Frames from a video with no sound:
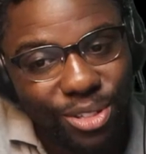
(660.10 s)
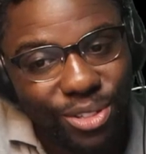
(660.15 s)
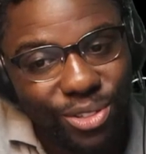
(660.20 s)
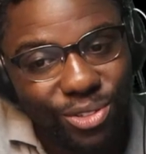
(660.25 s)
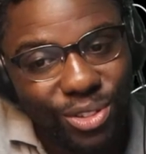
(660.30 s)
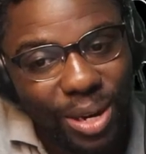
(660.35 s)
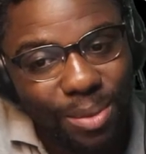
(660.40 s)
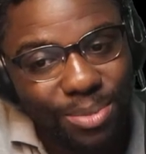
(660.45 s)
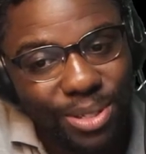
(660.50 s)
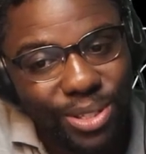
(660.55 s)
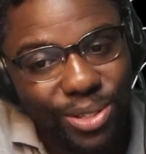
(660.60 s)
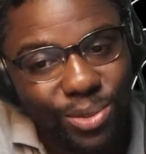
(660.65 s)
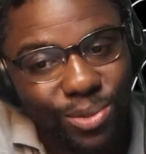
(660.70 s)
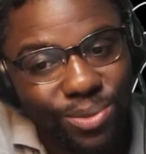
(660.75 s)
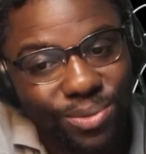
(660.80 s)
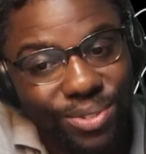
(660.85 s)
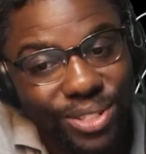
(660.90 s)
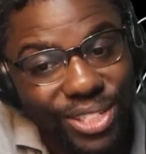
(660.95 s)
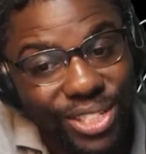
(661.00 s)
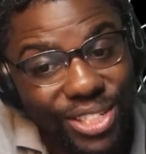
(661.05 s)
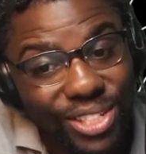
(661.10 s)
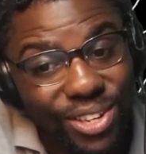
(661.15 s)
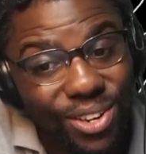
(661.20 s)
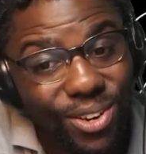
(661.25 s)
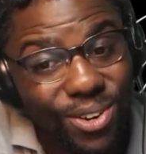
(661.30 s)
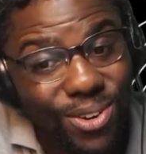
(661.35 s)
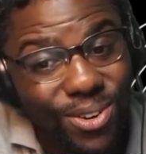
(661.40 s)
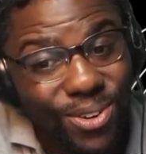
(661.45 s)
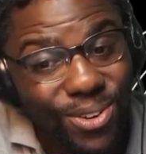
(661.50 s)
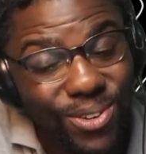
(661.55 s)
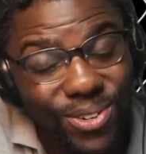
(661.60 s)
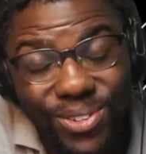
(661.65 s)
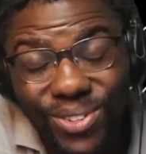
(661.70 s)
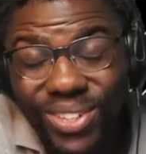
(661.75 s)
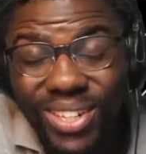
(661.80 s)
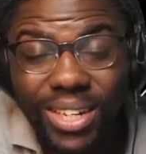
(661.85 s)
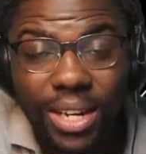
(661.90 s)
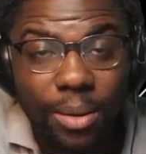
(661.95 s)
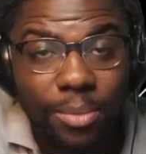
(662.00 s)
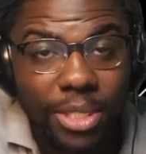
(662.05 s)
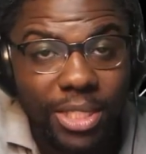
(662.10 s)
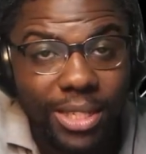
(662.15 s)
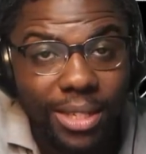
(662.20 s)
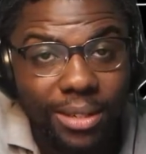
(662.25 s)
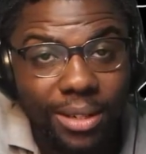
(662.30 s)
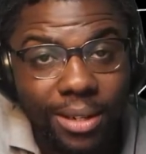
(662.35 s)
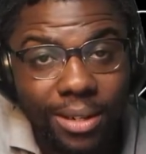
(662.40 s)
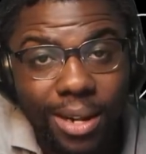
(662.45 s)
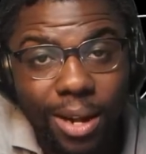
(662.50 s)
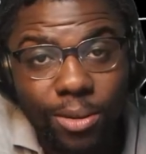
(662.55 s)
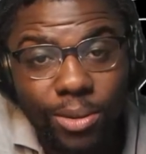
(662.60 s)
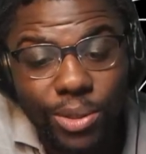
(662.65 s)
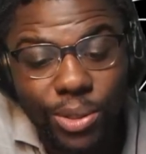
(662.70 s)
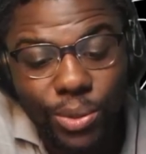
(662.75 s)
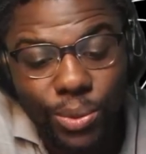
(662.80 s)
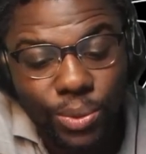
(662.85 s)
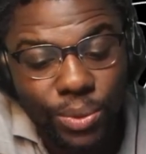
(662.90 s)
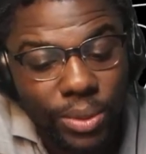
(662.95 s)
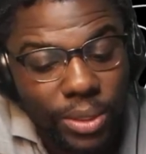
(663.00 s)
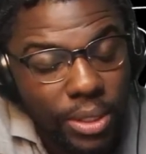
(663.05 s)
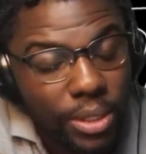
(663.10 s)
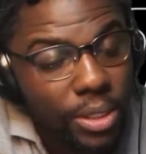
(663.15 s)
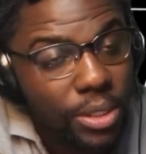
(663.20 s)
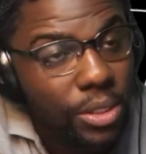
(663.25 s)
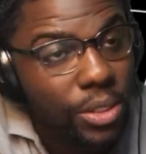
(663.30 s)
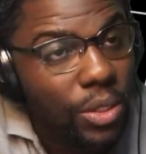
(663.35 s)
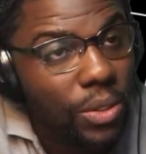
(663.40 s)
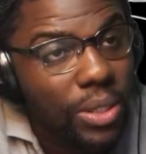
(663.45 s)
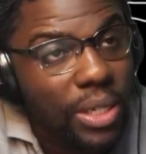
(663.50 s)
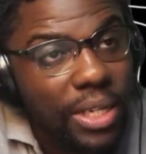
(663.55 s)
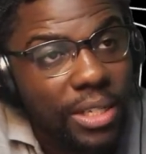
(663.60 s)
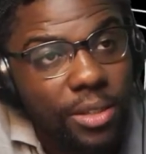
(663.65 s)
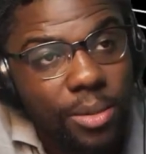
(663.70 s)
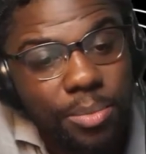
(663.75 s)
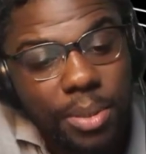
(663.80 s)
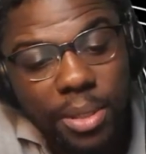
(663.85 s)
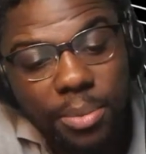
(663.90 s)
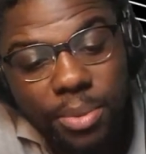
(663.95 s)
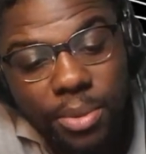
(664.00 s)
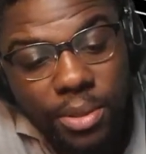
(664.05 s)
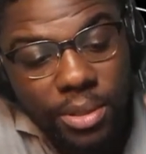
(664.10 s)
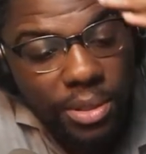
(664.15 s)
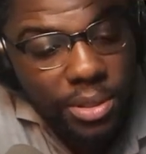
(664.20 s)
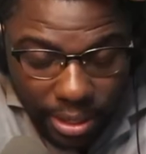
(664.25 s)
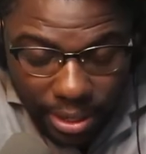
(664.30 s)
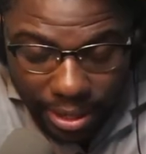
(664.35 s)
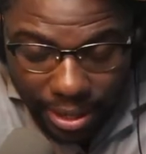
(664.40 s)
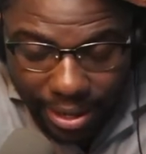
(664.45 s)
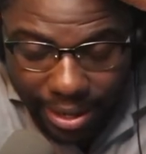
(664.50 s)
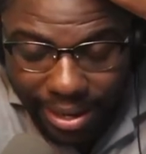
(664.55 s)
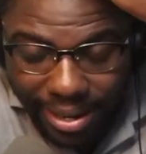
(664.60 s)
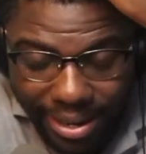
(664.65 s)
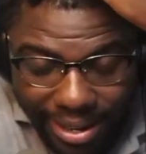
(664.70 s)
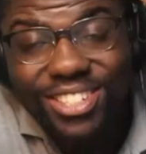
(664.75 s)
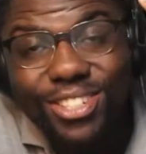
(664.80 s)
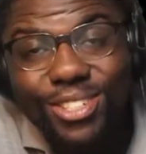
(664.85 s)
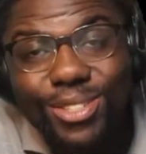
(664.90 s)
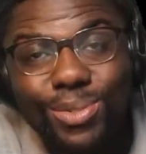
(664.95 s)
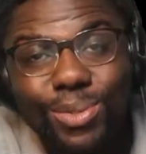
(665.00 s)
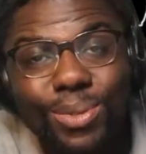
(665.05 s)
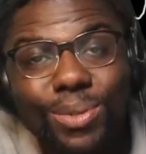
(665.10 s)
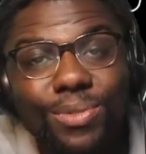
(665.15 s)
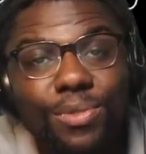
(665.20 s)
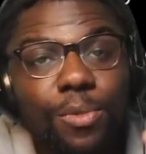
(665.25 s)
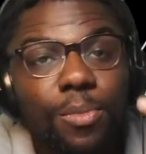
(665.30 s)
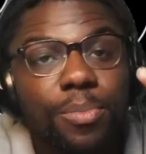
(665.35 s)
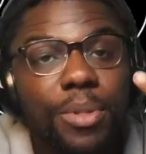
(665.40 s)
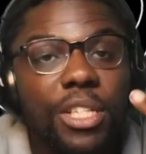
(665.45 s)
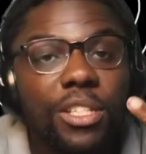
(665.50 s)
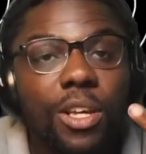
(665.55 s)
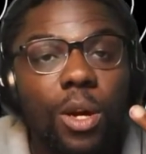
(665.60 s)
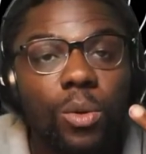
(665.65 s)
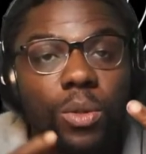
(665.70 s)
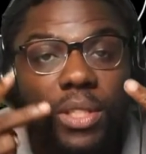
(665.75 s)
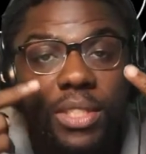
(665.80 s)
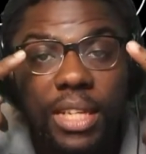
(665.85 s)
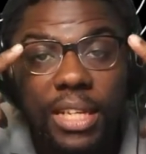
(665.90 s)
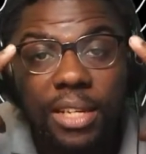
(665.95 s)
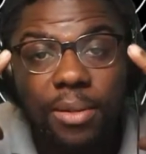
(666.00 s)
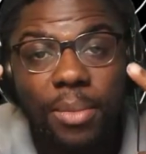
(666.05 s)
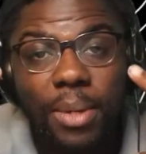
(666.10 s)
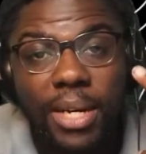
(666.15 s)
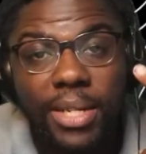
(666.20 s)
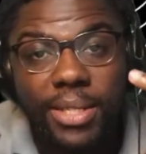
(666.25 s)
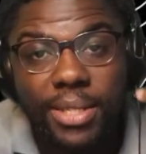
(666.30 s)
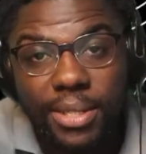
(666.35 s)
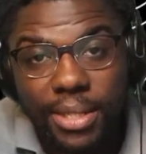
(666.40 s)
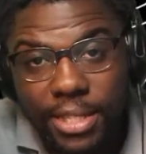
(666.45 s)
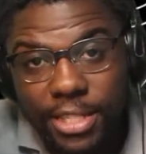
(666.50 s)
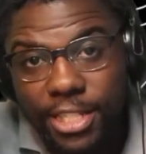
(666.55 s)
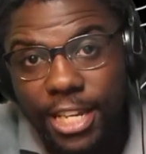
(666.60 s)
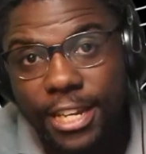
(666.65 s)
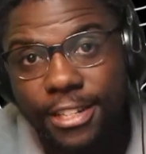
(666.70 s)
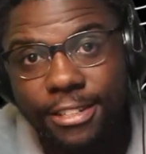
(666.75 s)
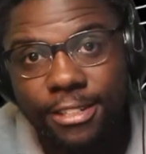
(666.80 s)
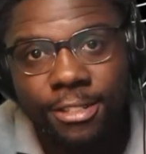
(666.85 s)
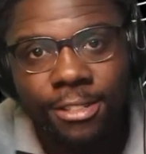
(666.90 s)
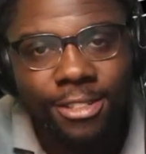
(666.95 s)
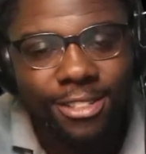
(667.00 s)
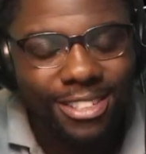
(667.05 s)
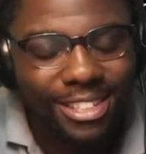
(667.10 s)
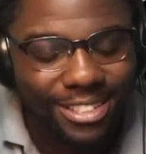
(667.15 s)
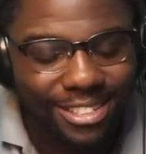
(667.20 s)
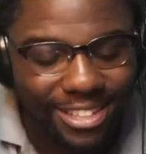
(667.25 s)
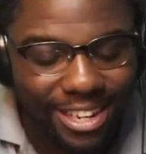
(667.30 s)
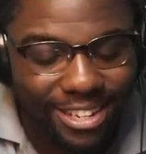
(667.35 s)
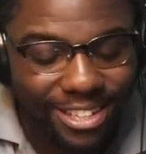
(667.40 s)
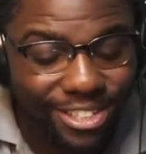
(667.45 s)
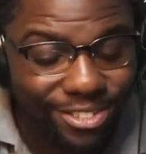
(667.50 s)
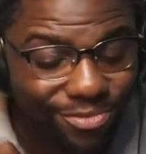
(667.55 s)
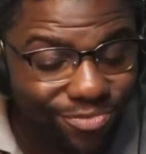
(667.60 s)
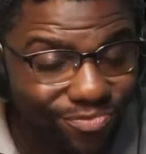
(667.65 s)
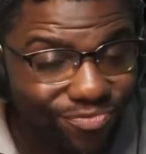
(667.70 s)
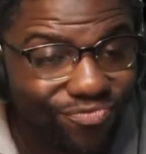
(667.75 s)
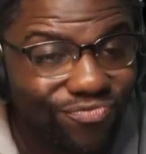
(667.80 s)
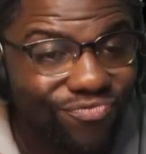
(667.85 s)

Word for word: just dropped a new video i'm gonna check that out too so later people ah, it's all peace out itekimasu let's get this let's get it